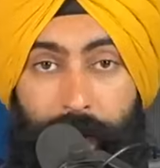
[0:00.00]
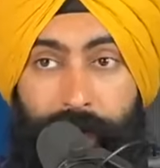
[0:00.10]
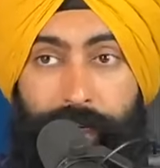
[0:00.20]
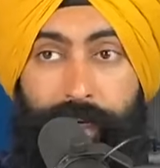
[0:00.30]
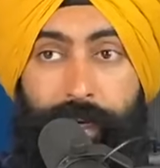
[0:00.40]

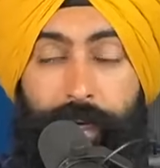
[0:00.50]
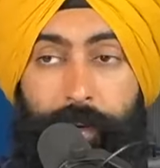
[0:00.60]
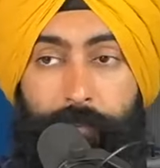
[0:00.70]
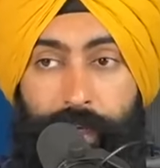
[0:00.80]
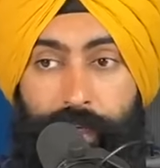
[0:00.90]
back
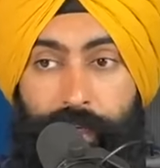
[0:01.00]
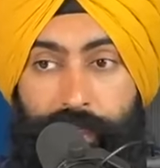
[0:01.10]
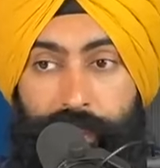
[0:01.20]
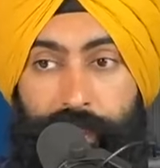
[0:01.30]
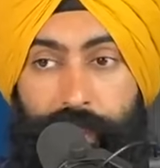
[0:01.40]

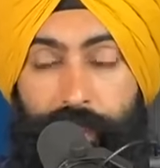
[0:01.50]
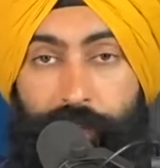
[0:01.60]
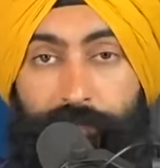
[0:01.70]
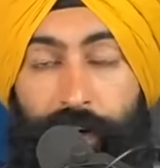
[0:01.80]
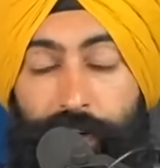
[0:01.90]
because
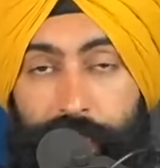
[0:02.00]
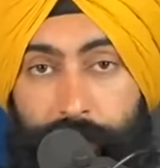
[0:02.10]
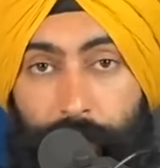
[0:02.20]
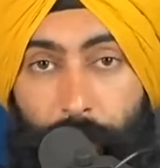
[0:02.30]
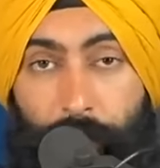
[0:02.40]
they found it to
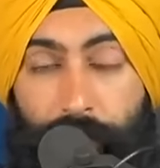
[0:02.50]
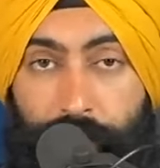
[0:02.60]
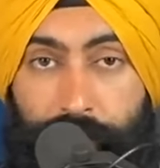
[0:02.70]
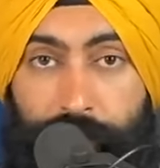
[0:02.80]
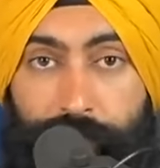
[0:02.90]
be more
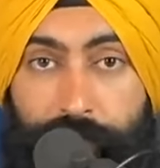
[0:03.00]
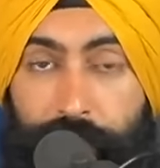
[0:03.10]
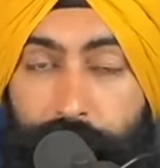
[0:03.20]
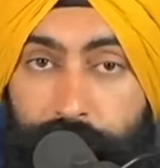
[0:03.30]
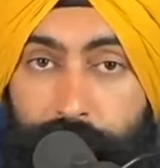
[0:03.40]
productive
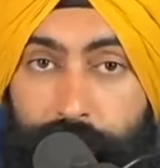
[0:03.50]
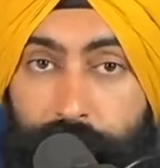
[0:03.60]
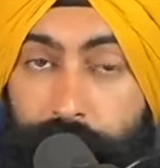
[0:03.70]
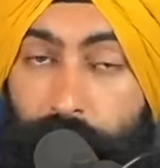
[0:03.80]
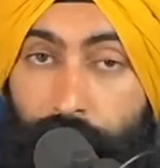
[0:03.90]
in
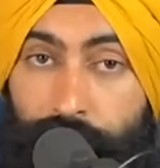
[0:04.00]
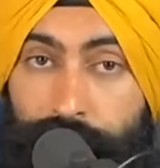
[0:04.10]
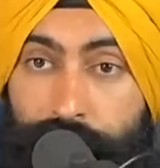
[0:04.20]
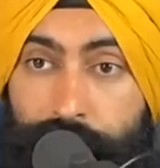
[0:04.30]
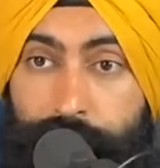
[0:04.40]
the
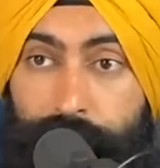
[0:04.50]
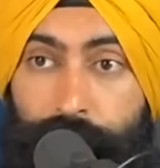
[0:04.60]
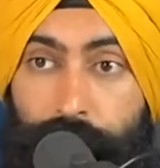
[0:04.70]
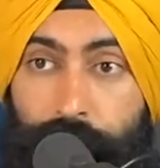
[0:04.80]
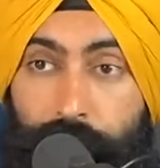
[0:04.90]
office.
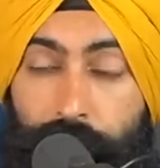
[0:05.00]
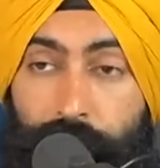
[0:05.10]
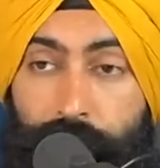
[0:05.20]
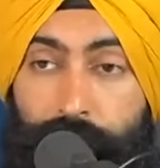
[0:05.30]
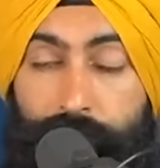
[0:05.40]

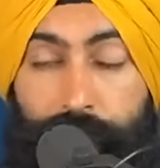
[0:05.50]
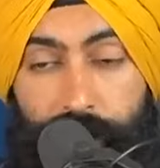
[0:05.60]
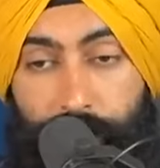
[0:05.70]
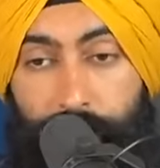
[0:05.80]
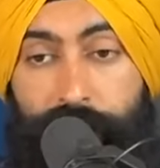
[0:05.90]
And
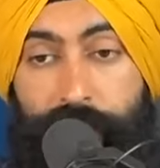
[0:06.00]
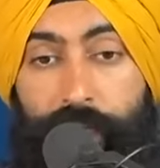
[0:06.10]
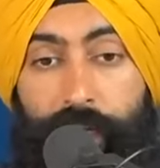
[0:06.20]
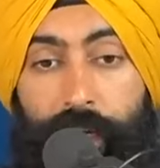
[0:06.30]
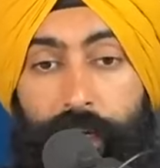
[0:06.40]
not to
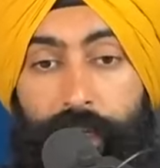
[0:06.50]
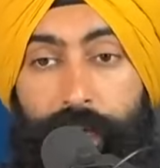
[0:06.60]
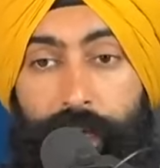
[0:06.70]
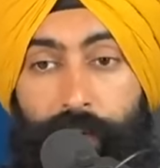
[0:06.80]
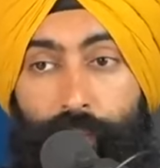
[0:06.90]
mention
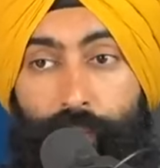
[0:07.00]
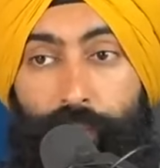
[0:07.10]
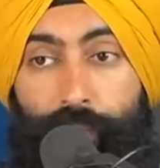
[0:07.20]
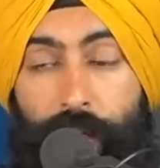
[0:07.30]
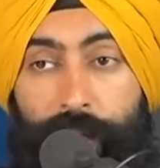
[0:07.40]
that when
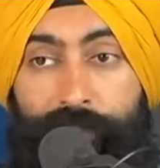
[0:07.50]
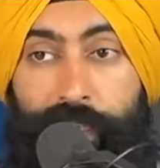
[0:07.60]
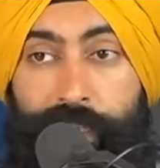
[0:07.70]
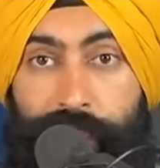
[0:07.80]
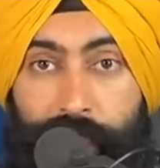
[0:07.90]
you have
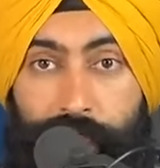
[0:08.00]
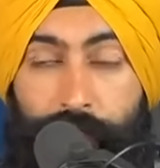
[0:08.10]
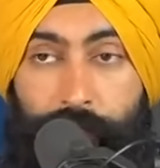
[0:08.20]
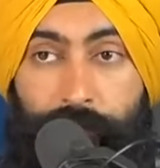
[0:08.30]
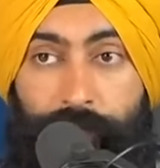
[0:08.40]
a
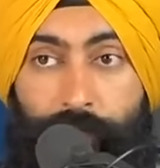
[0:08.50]
city